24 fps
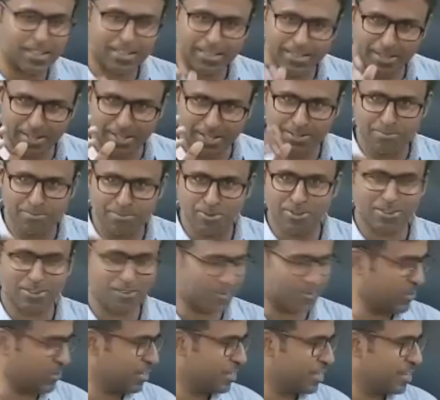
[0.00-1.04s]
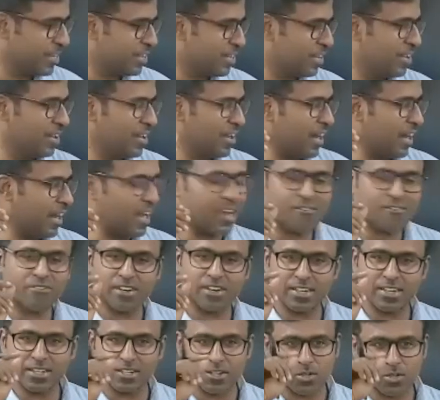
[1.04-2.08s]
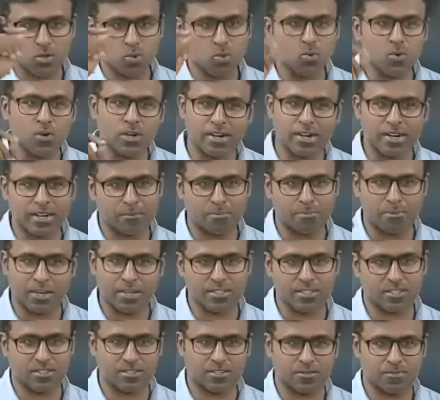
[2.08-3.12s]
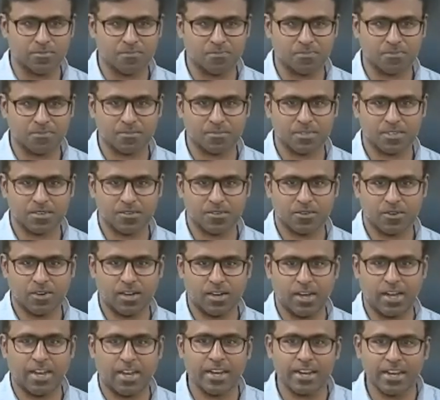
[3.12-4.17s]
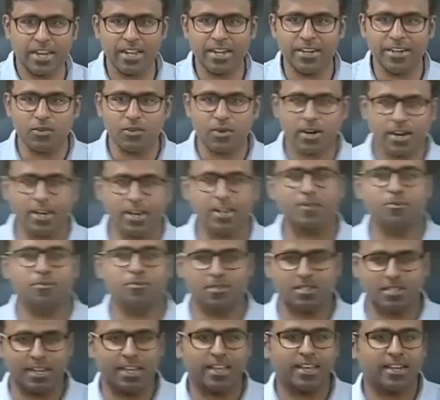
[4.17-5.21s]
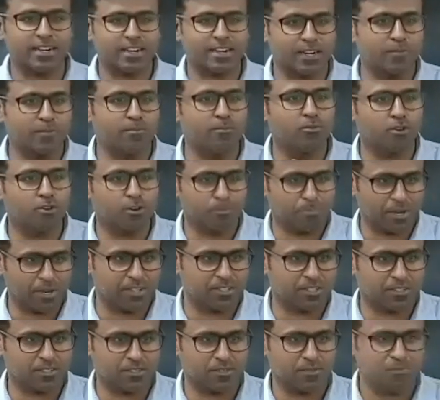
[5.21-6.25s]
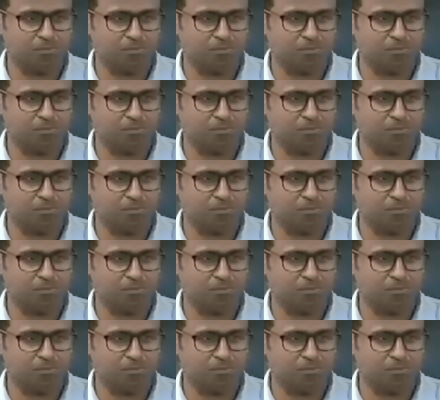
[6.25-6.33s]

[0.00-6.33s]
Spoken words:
This book, I have written 200 pages. I need to write 300 more pages.